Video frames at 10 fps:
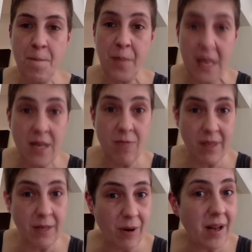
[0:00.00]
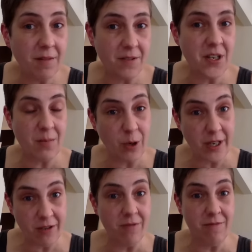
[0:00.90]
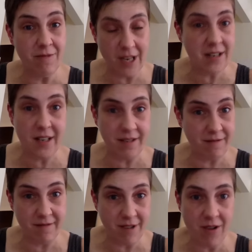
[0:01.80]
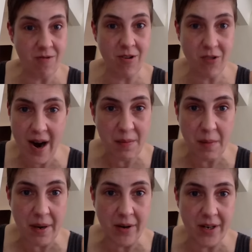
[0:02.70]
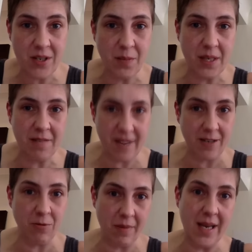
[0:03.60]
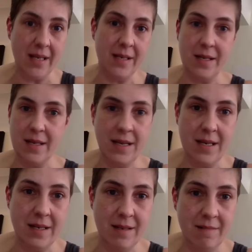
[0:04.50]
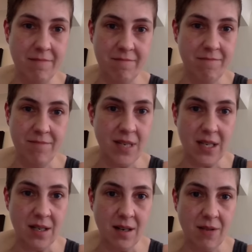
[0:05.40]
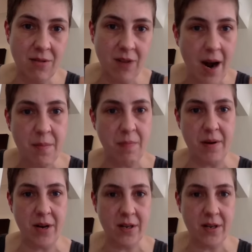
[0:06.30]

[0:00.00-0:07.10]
He did really well for someone who doesn't know crap about us, but the fact remains, he didn't know crap about